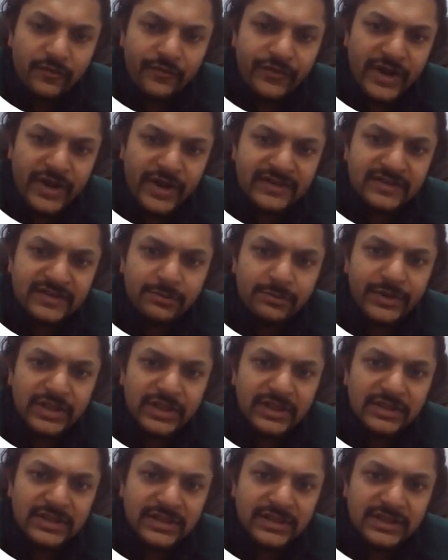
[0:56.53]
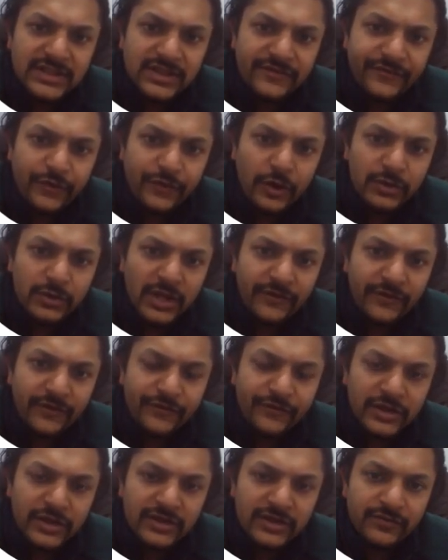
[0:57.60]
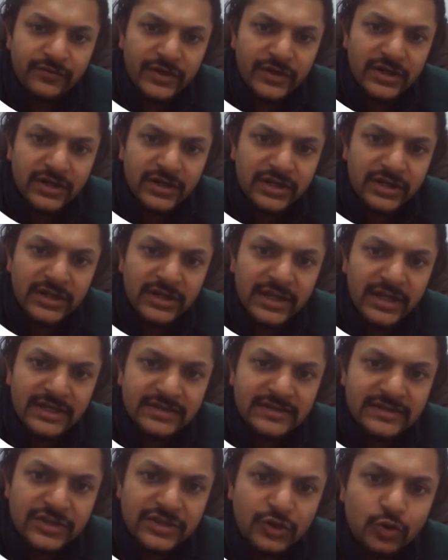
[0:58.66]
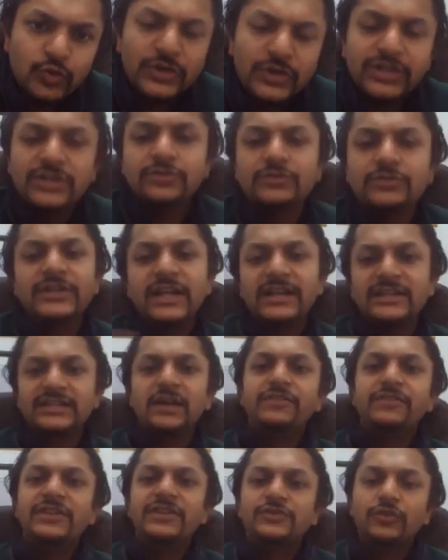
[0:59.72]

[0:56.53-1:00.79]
Very simple. The formula for the work done is Q into delta V.